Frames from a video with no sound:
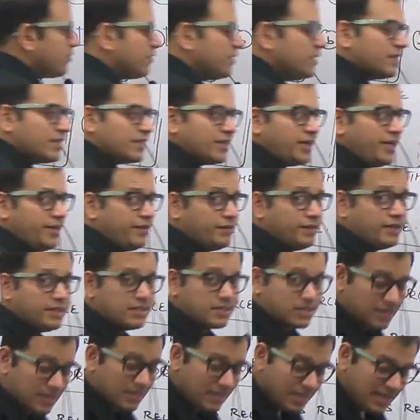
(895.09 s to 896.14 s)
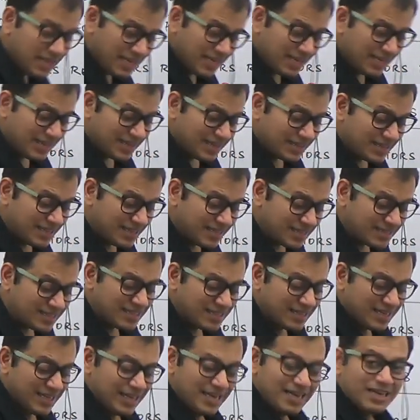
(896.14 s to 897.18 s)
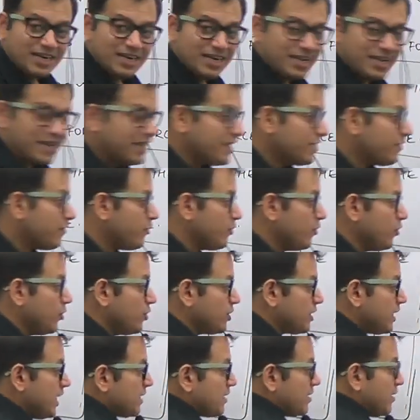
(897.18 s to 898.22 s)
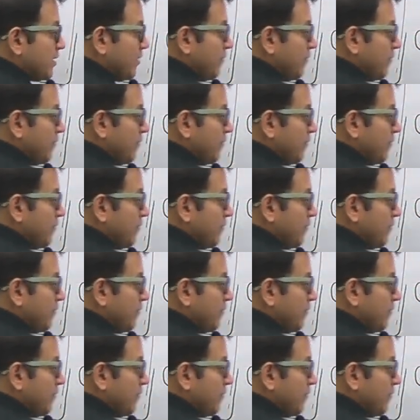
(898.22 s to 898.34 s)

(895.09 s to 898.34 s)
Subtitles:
a trade winds. This current flows as a